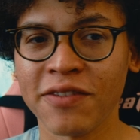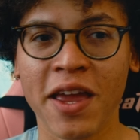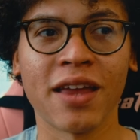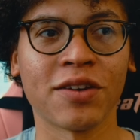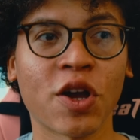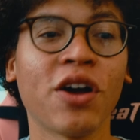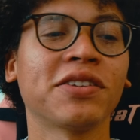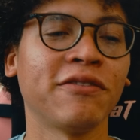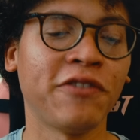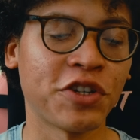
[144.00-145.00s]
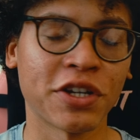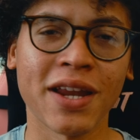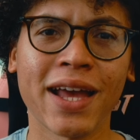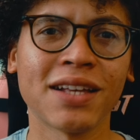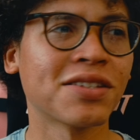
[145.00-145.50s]
and cost efficient,
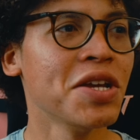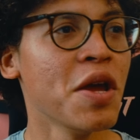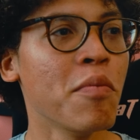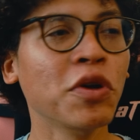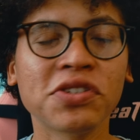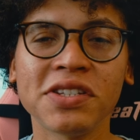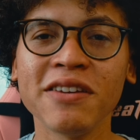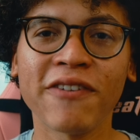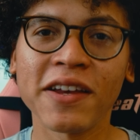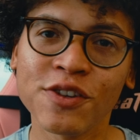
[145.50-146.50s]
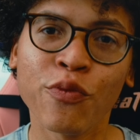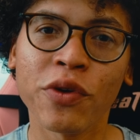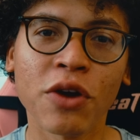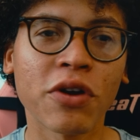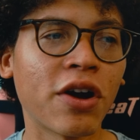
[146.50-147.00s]
as most CFast
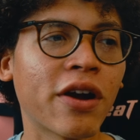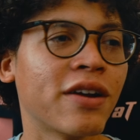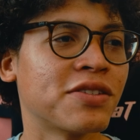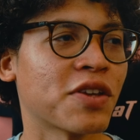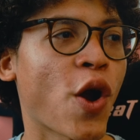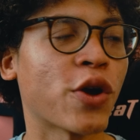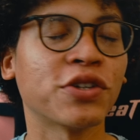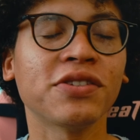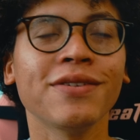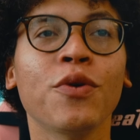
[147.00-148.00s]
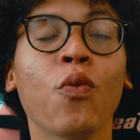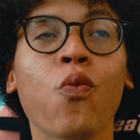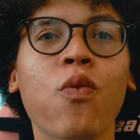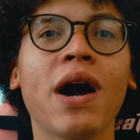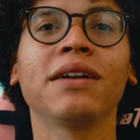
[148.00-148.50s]
2.0 cards are still
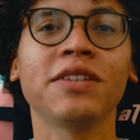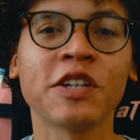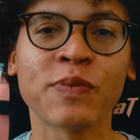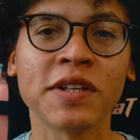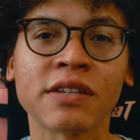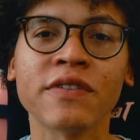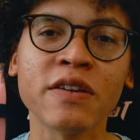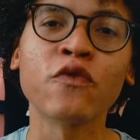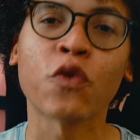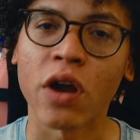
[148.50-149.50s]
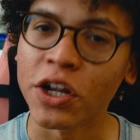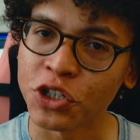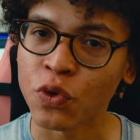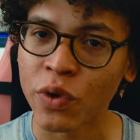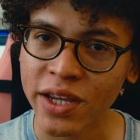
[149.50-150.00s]
wildly expensive even for a
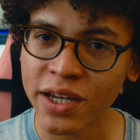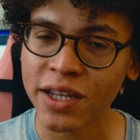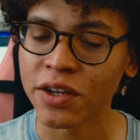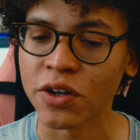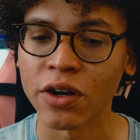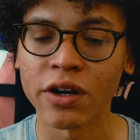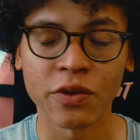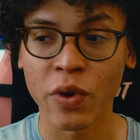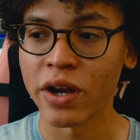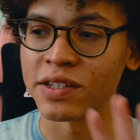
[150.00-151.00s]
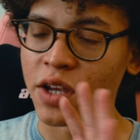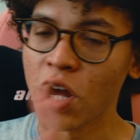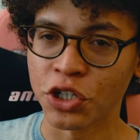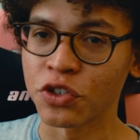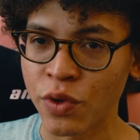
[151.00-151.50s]
128 gig card, whereas
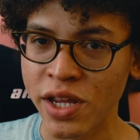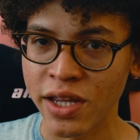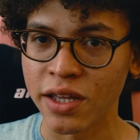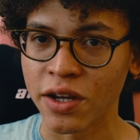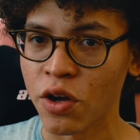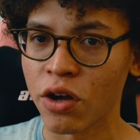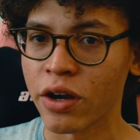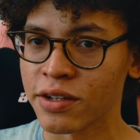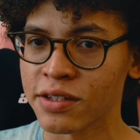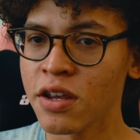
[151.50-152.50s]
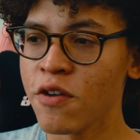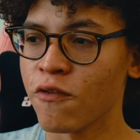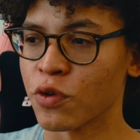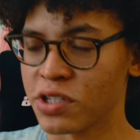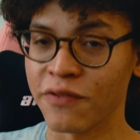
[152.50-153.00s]
128 gig cards
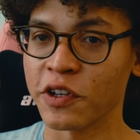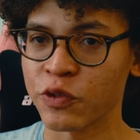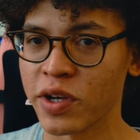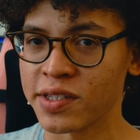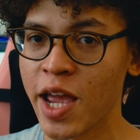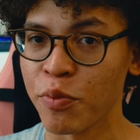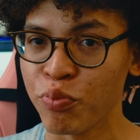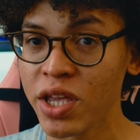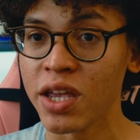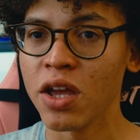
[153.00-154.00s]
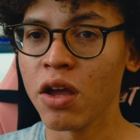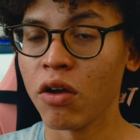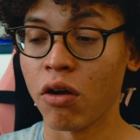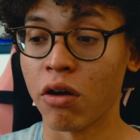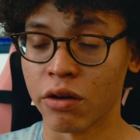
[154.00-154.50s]
for CFExpress Type B
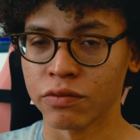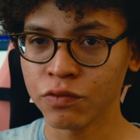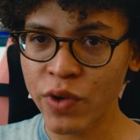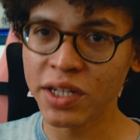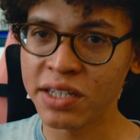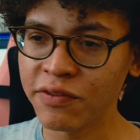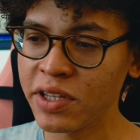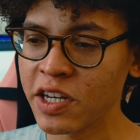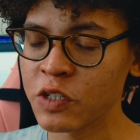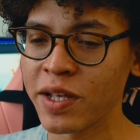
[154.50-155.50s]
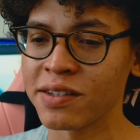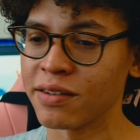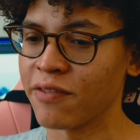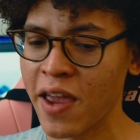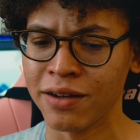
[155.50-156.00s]
are relatively
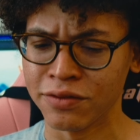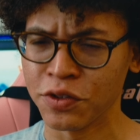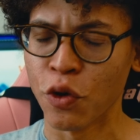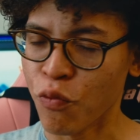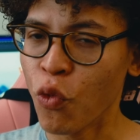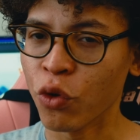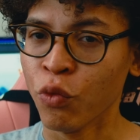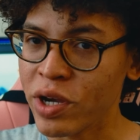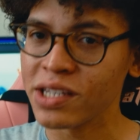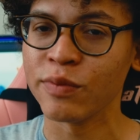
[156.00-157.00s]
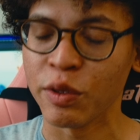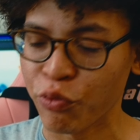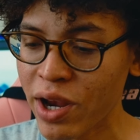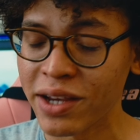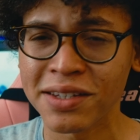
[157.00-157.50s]
inexpensive and they're more reasonably
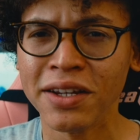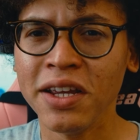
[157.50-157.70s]
priced.